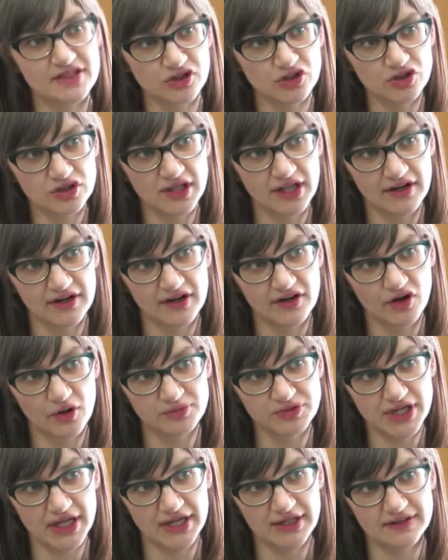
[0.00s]
a good learning
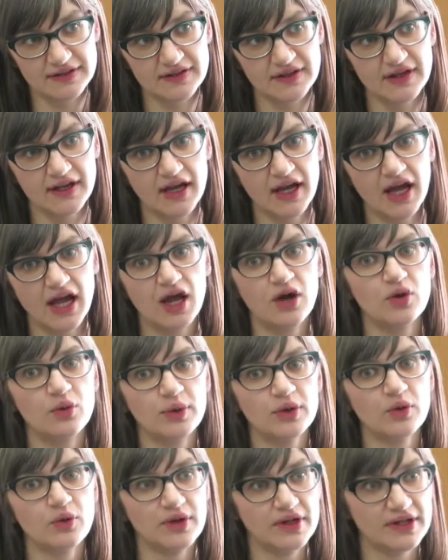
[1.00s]
object, how are
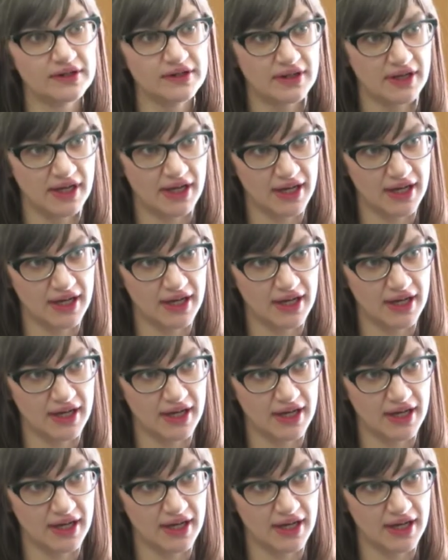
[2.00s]
we going to